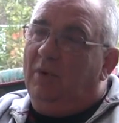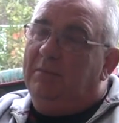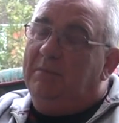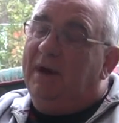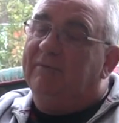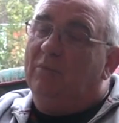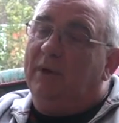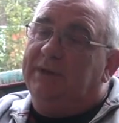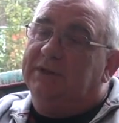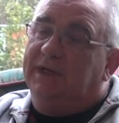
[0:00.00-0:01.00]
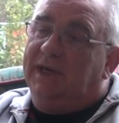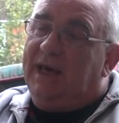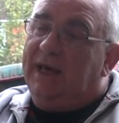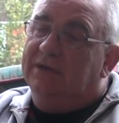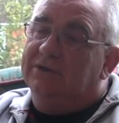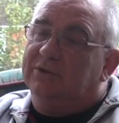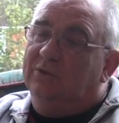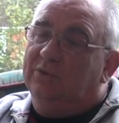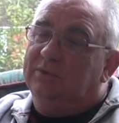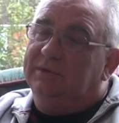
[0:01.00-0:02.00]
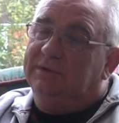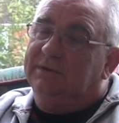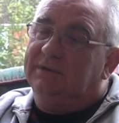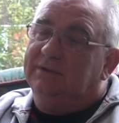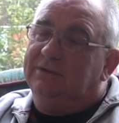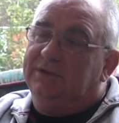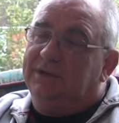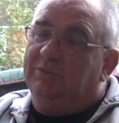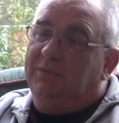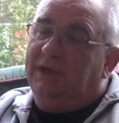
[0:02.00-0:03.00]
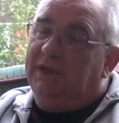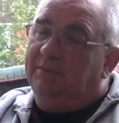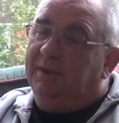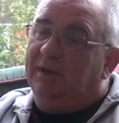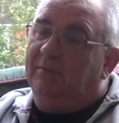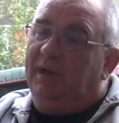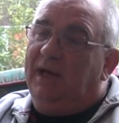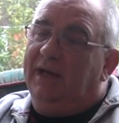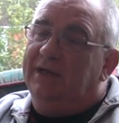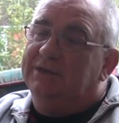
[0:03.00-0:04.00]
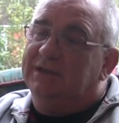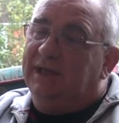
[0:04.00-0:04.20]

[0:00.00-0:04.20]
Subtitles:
when my mum went to the council, she said we need a bigger place.